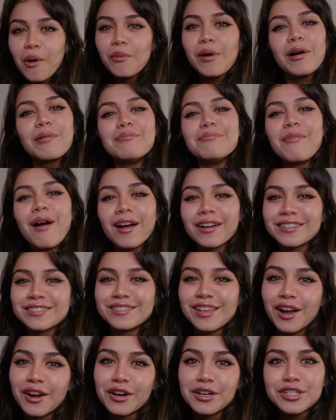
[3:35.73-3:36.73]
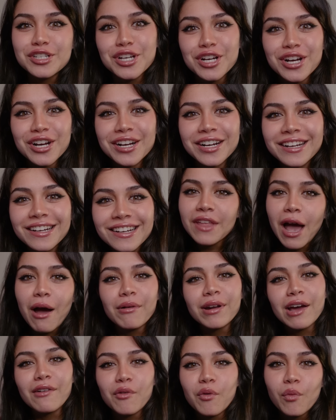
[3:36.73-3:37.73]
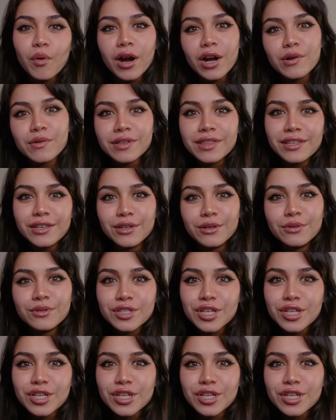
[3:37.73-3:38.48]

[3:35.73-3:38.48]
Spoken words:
Well, Mark Zucker turd. I wanna have a word with you,